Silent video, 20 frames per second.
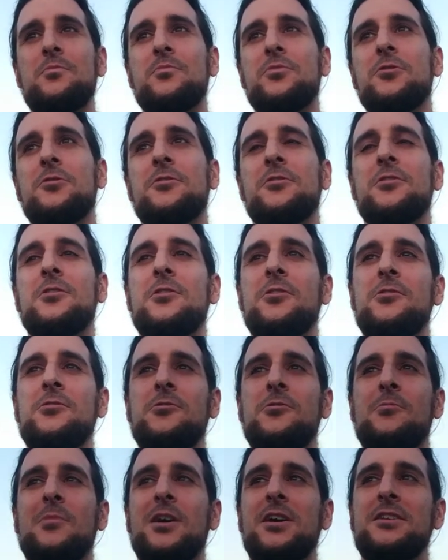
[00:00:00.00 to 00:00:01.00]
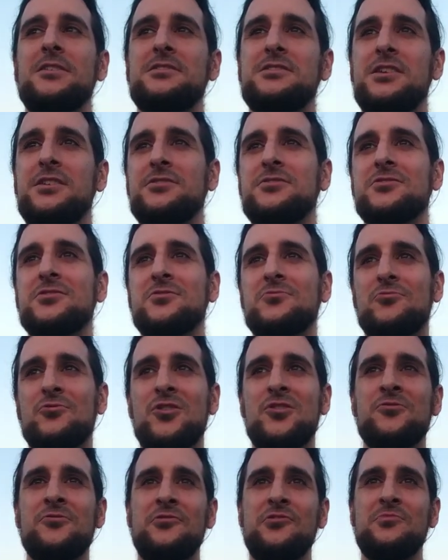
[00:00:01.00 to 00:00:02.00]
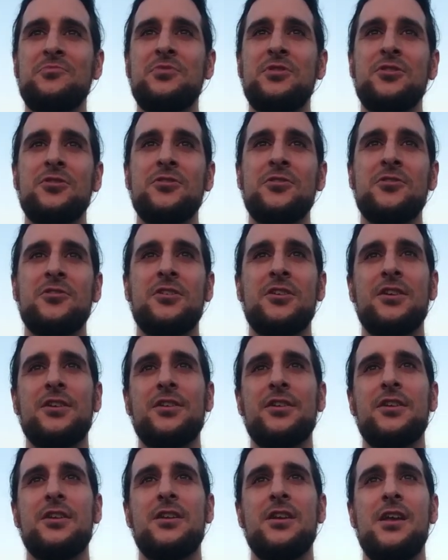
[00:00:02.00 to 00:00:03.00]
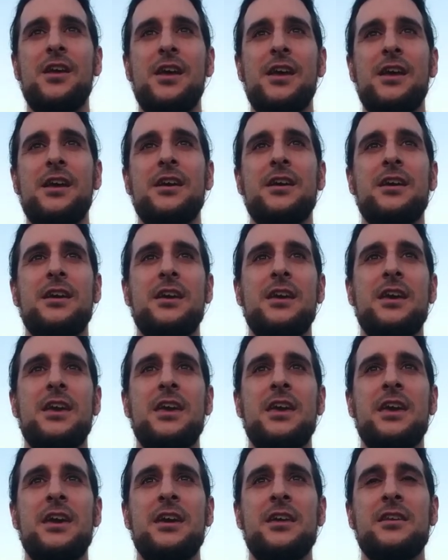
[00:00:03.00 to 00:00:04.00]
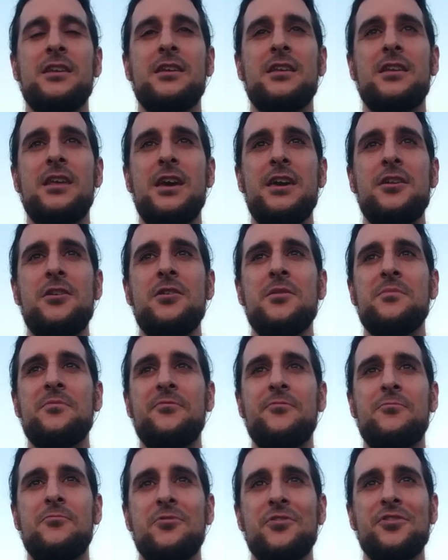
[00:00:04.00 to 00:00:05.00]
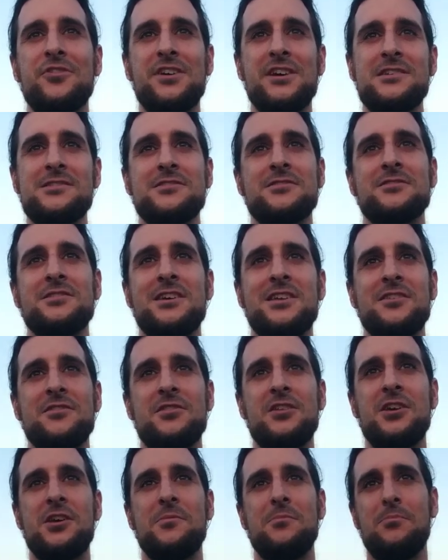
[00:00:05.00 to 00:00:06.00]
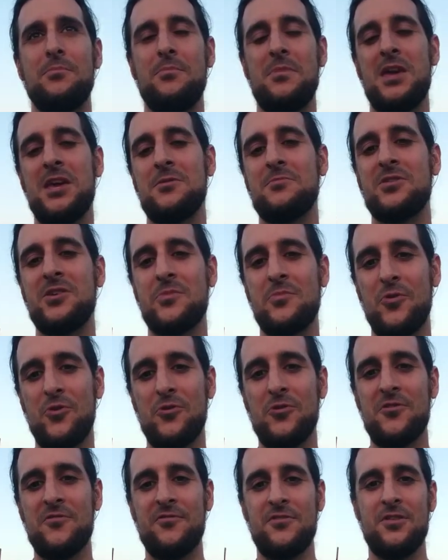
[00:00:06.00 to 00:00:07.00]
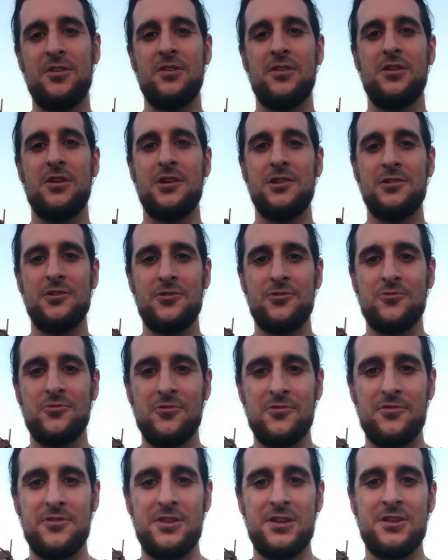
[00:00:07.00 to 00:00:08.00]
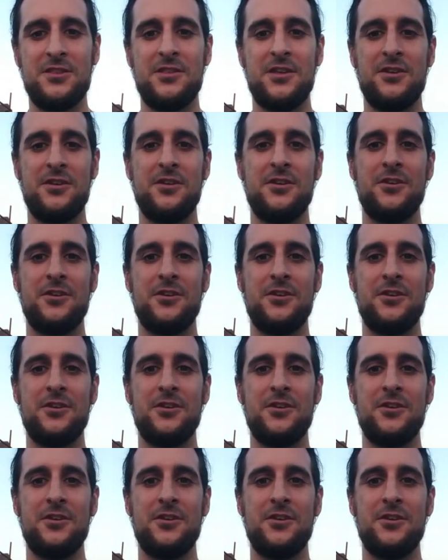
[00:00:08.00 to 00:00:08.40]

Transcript: But my intentions were always pure, and I ended up realizing that it may be more of a literal thing